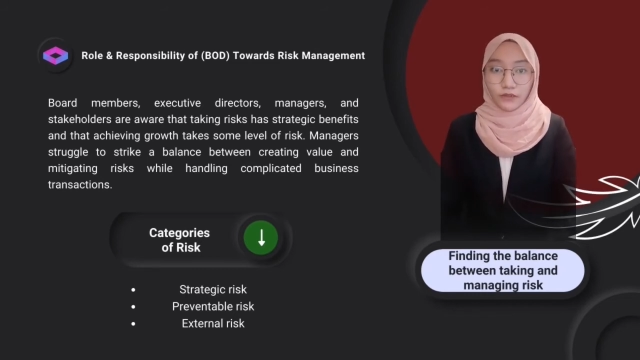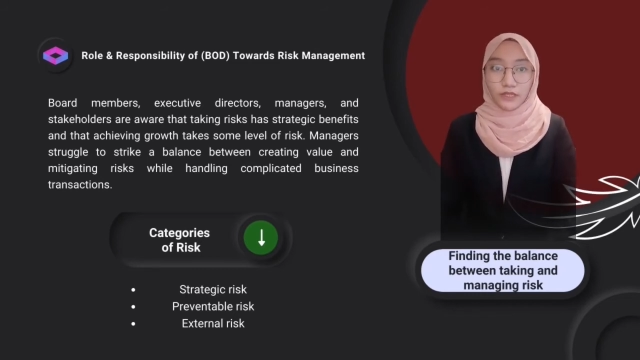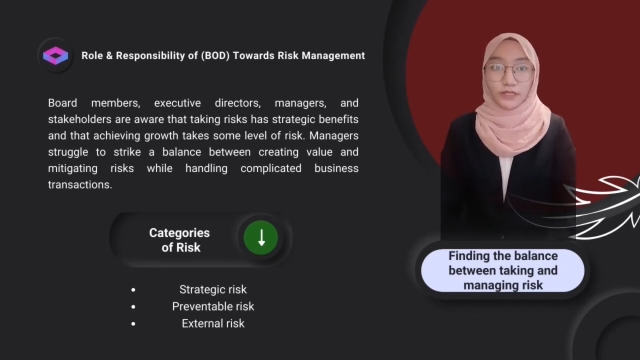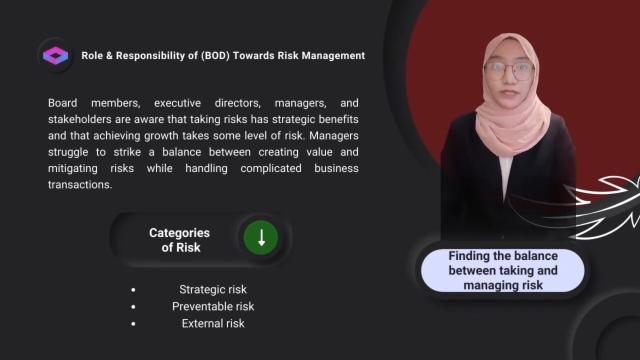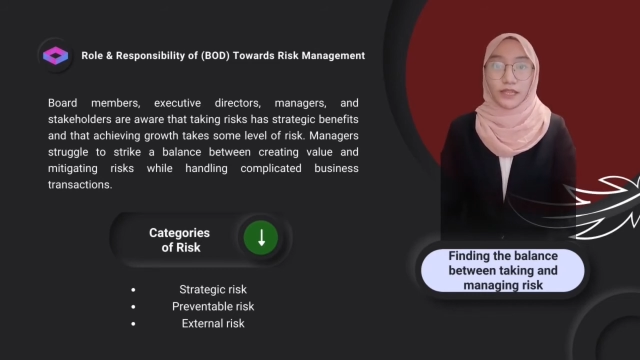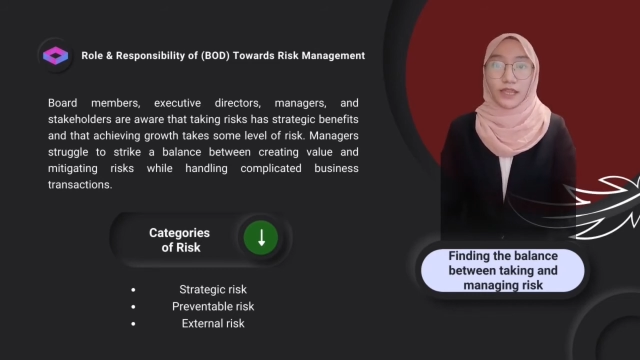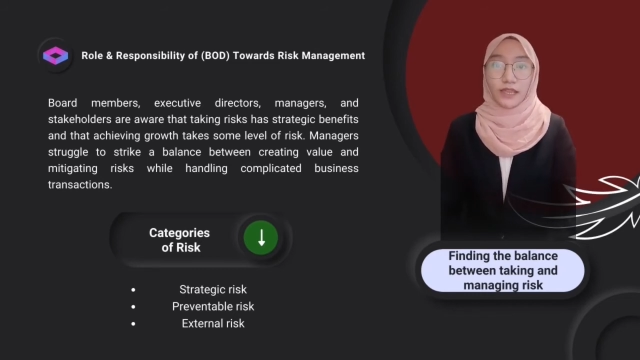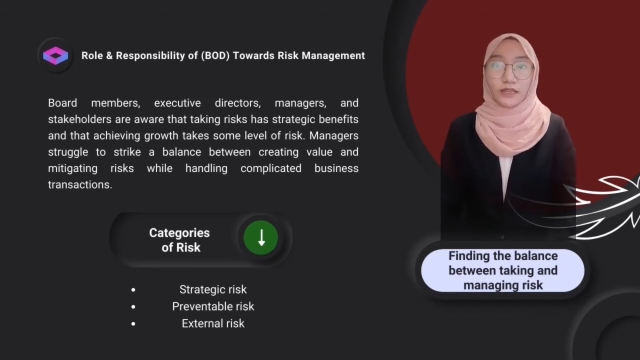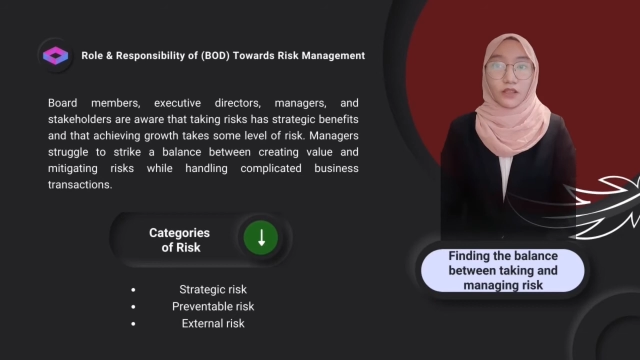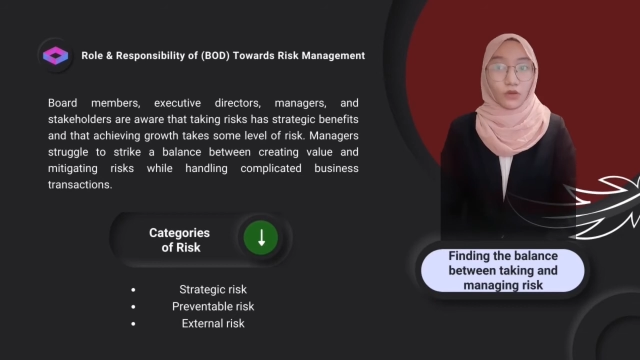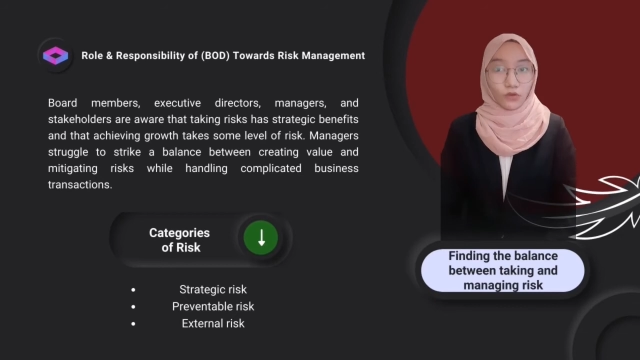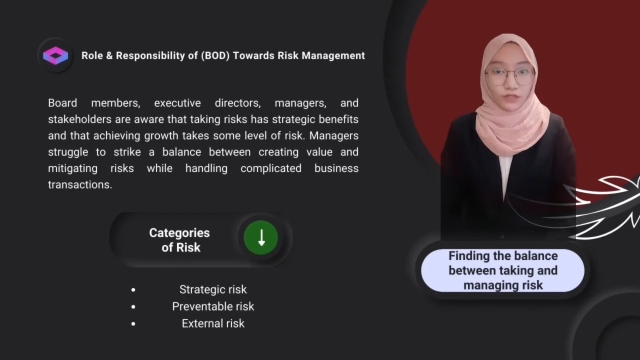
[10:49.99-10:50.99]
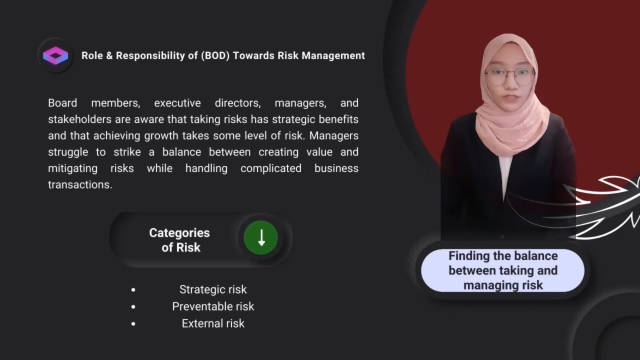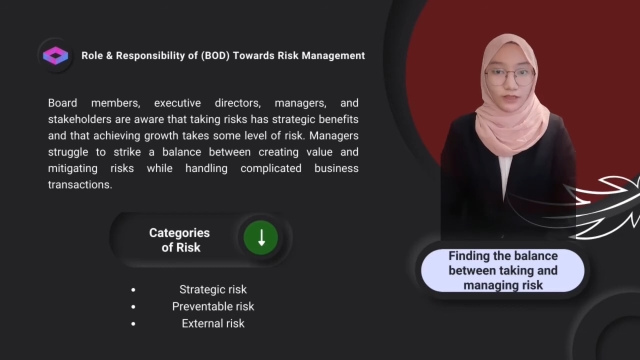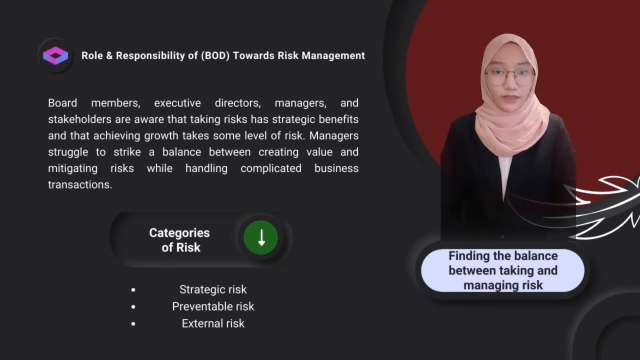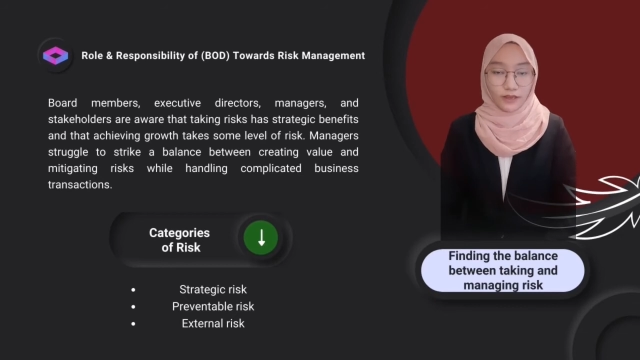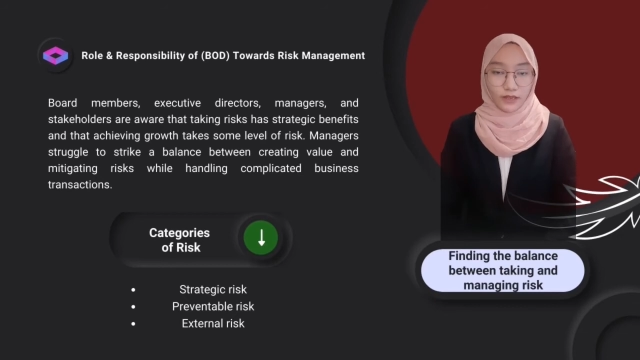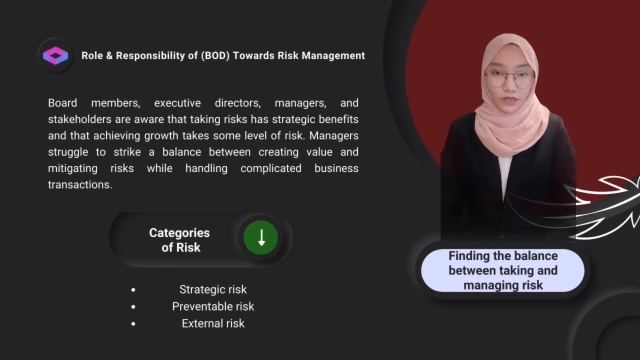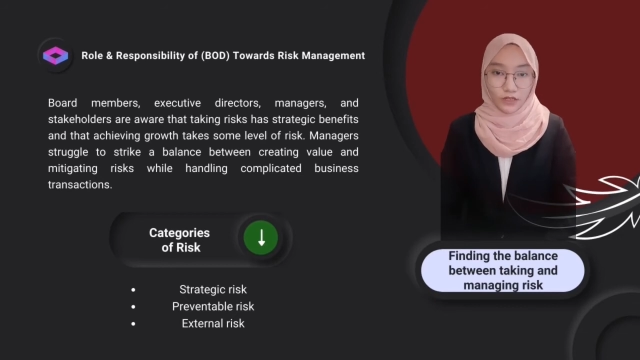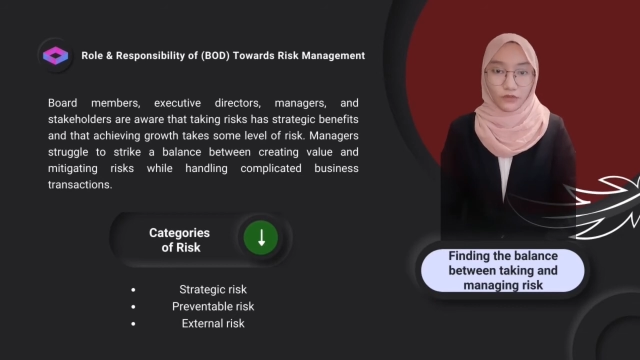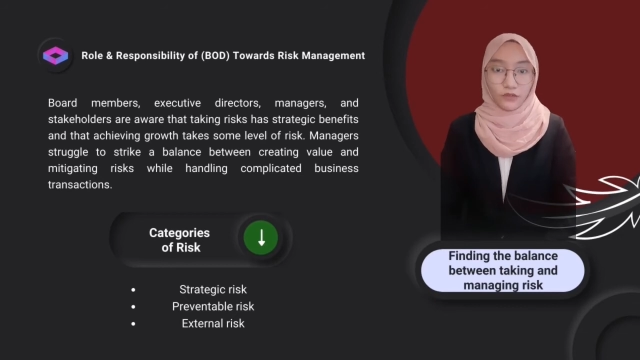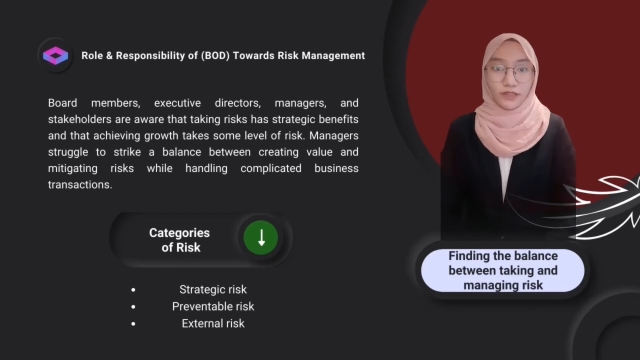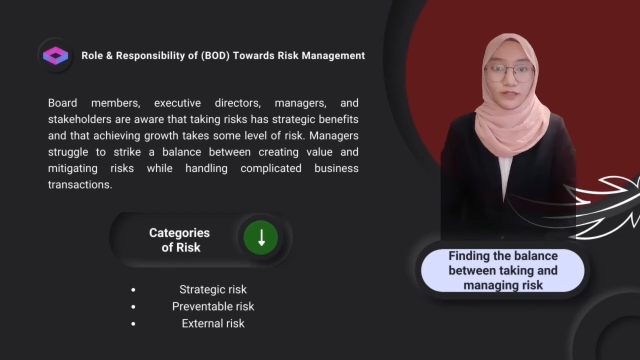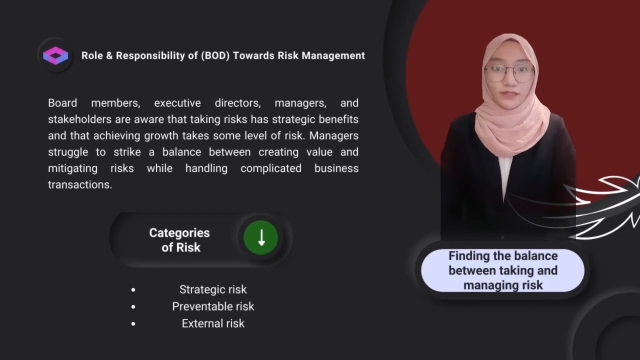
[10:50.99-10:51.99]
risk, and contain
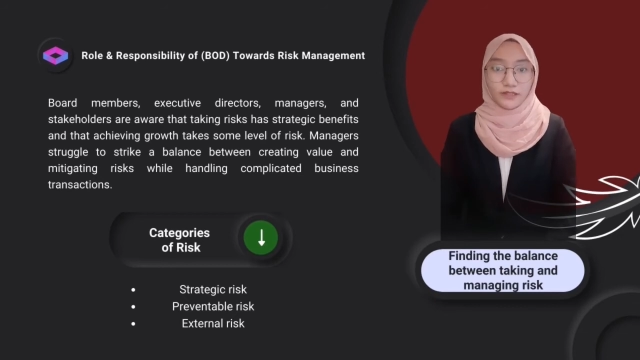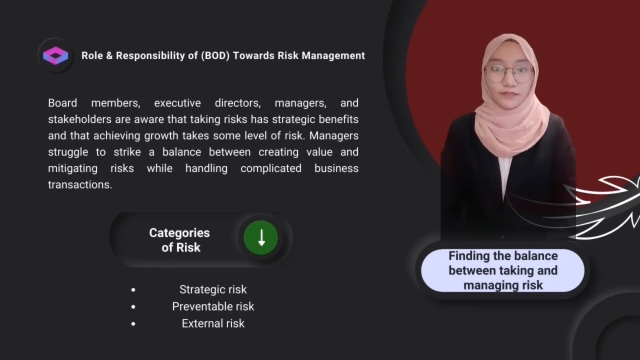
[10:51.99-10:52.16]
the risk.